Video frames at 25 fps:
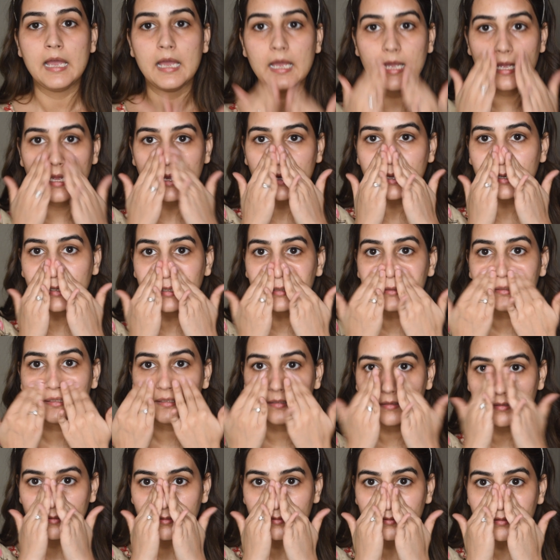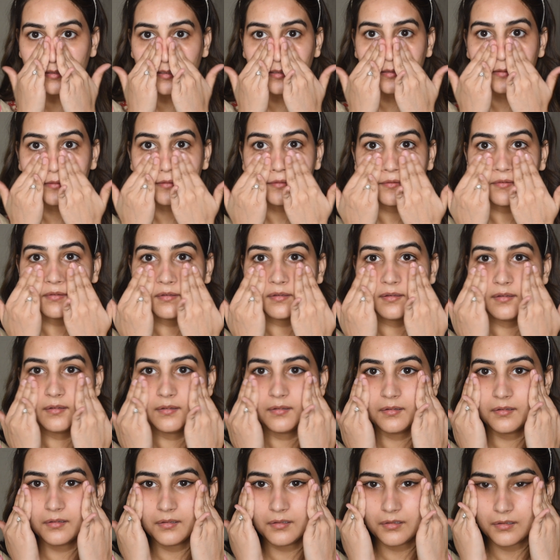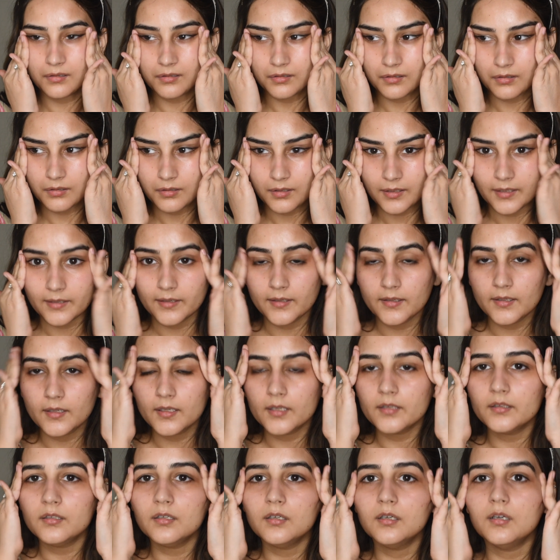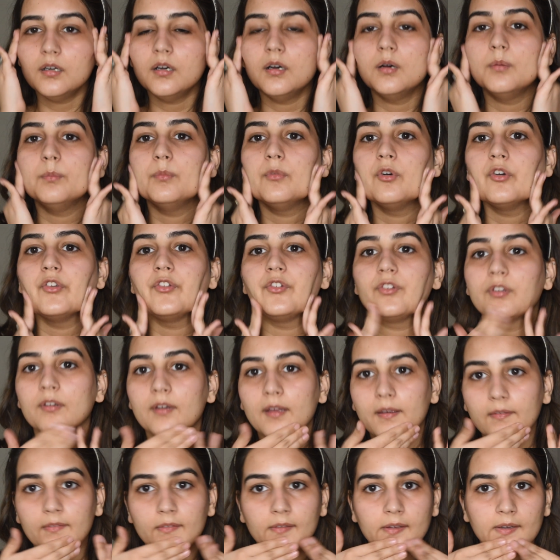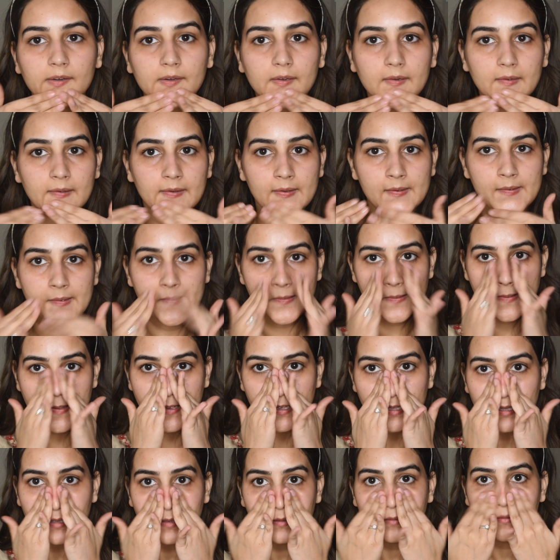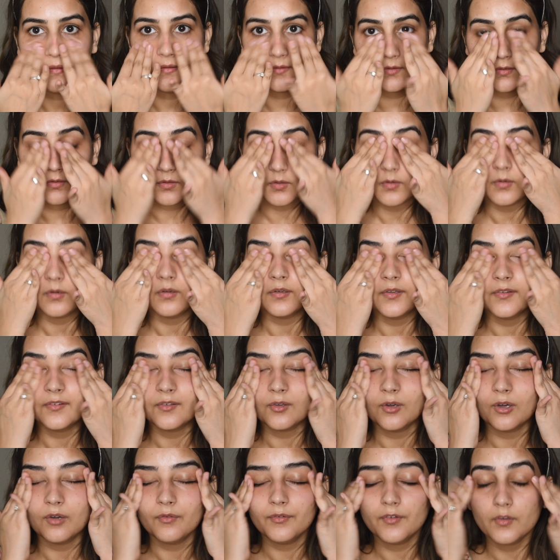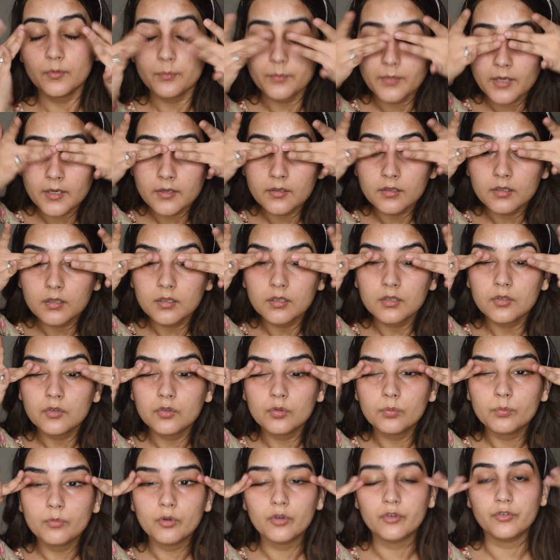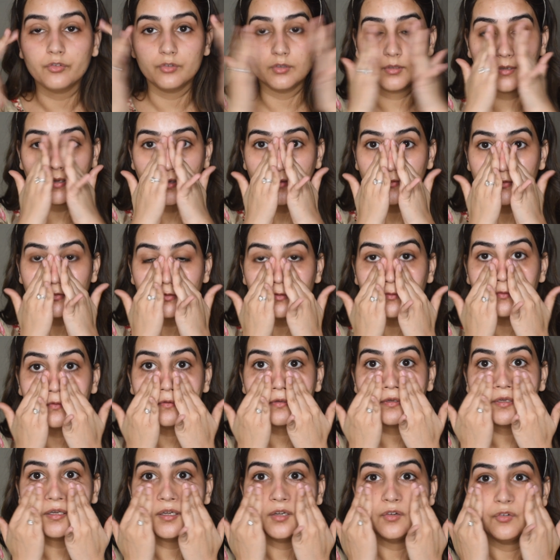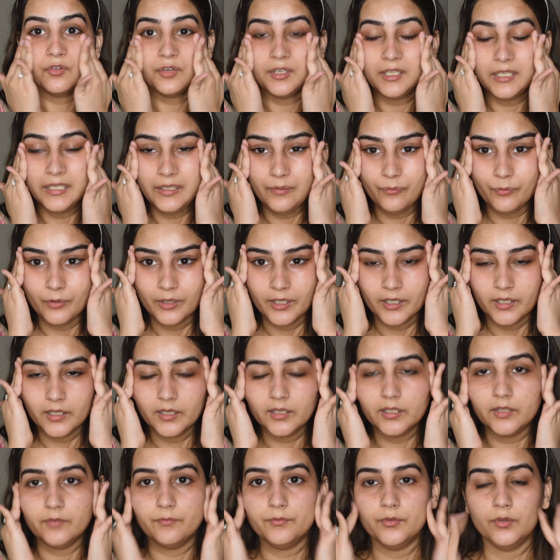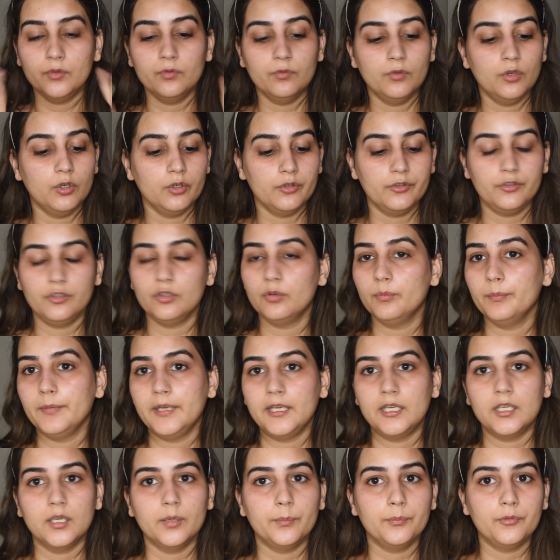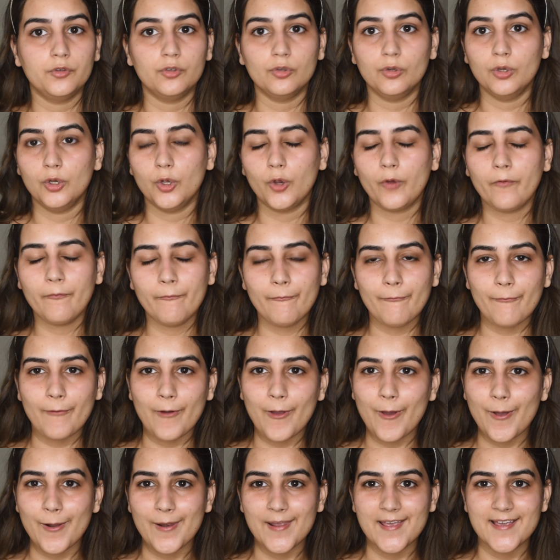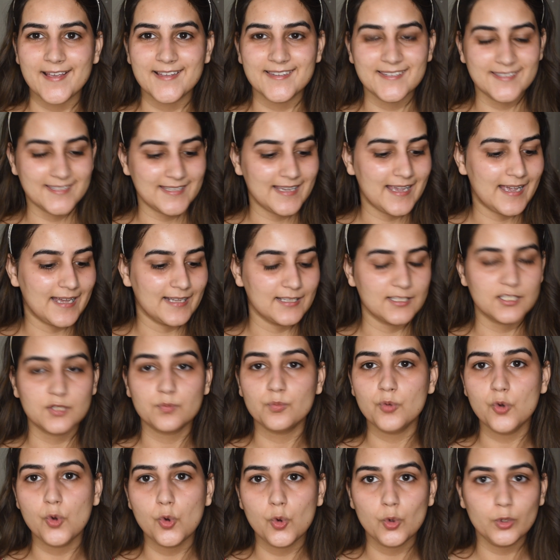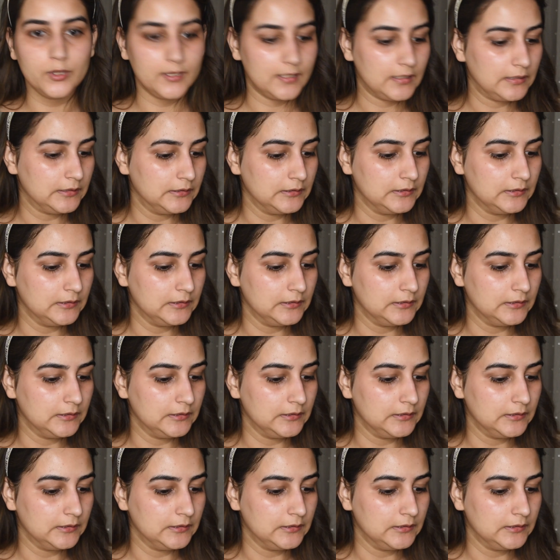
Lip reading: And yeah, this is another moisturizer. So it's always better to moisturize your skin really well if you want your makeup to look flawless and smooth,